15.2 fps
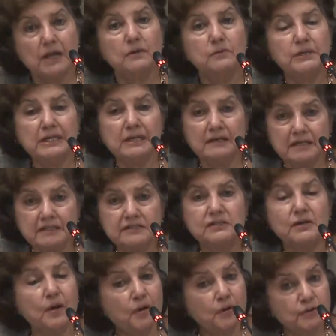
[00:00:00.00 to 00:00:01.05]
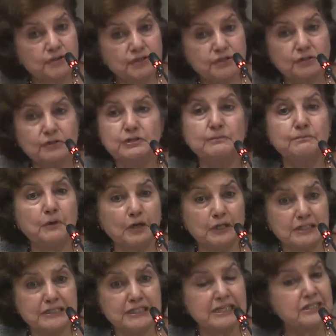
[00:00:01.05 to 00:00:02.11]
We learned also the
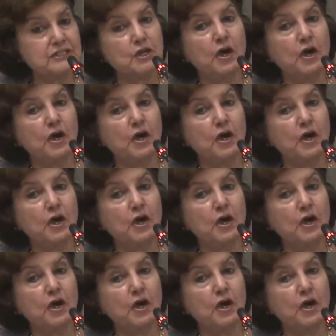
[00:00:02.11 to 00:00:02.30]
politics